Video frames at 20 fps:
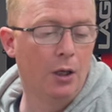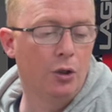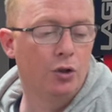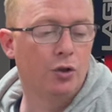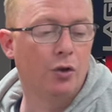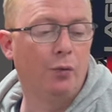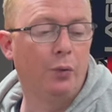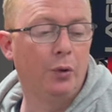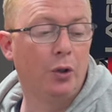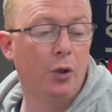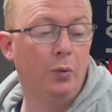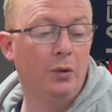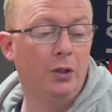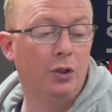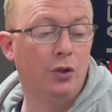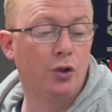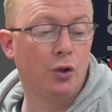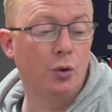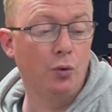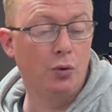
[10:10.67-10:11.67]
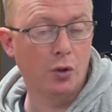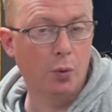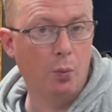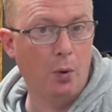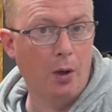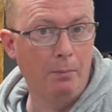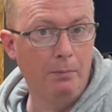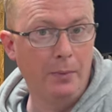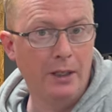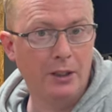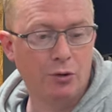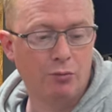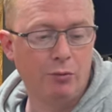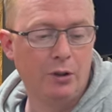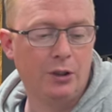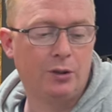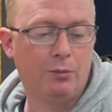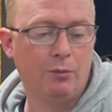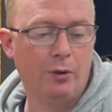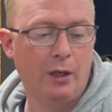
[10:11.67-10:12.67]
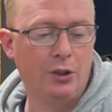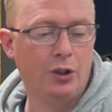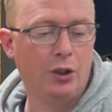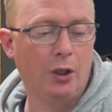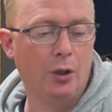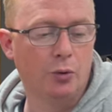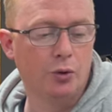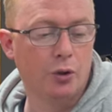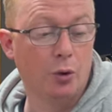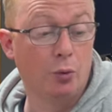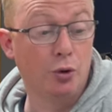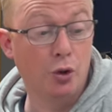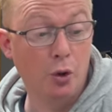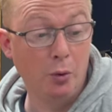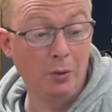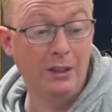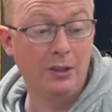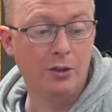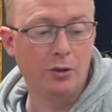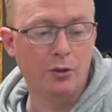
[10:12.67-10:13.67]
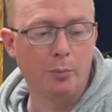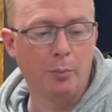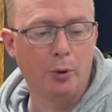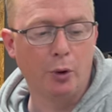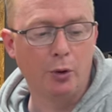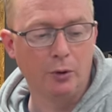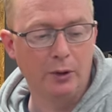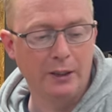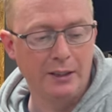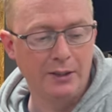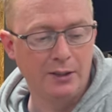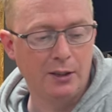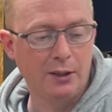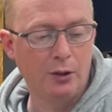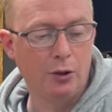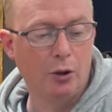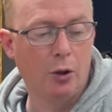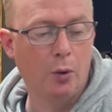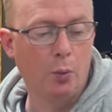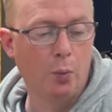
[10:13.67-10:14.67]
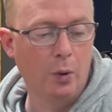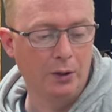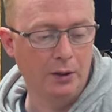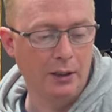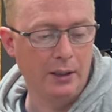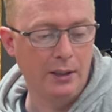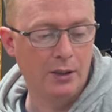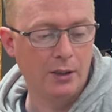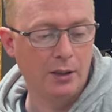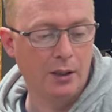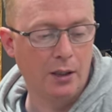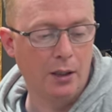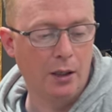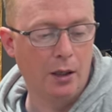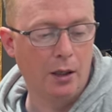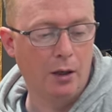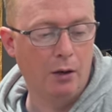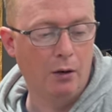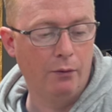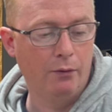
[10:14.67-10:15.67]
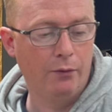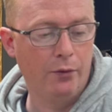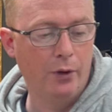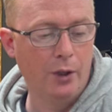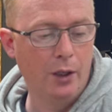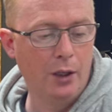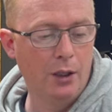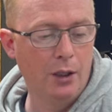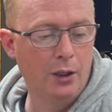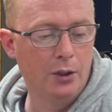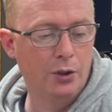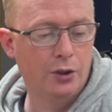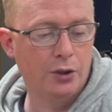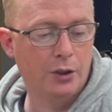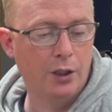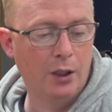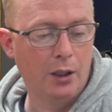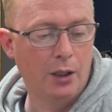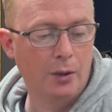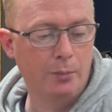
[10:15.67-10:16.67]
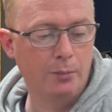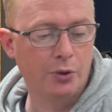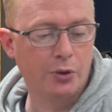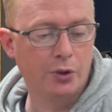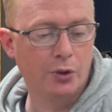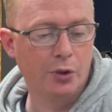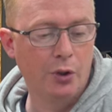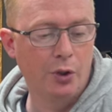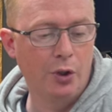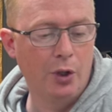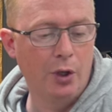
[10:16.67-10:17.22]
So if we're doing the 2-to-1 mix ratio, so 2 litres of boiled linseed oil, 1 litre of Terps,